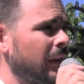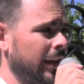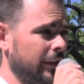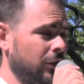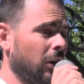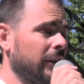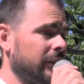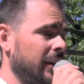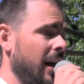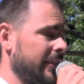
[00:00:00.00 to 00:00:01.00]

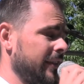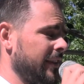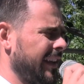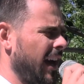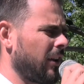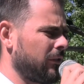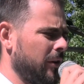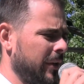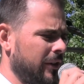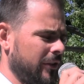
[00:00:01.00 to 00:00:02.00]
acknowledging us in the
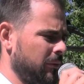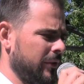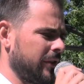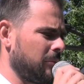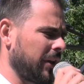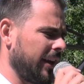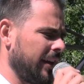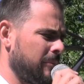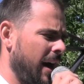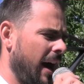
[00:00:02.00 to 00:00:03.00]
gallery because it was
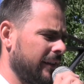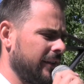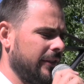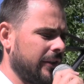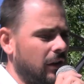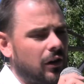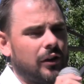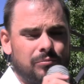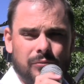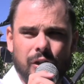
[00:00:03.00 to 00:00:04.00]
completely packed, and he said,
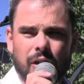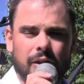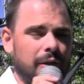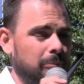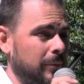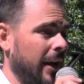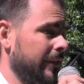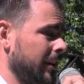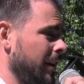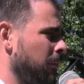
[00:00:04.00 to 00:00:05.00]
he
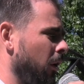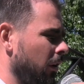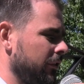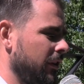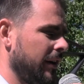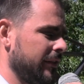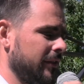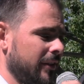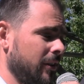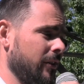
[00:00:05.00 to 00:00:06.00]
basically apologised
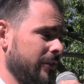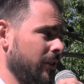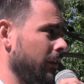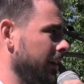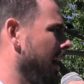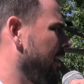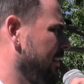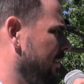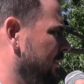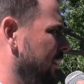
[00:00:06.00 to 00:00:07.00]
and said, sorry,
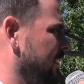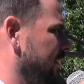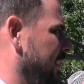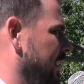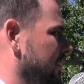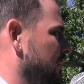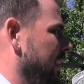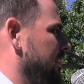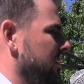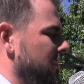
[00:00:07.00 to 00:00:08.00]
as you can see, a
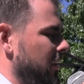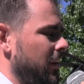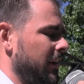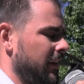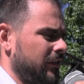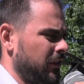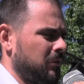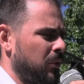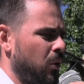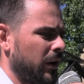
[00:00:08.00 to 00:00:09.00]
directions hearing, it's
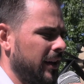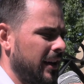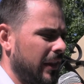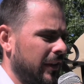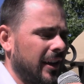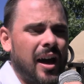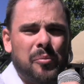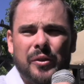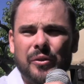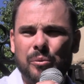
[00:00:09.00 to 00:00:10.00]
just boring, nothing
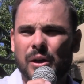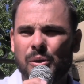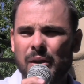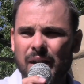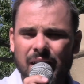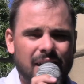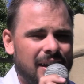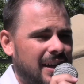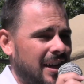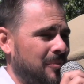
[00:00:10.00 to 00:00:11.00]
happens. Well,
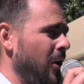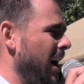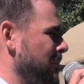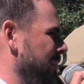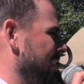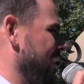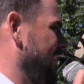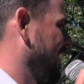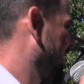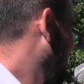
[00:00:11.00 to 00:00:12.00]
in my opinion,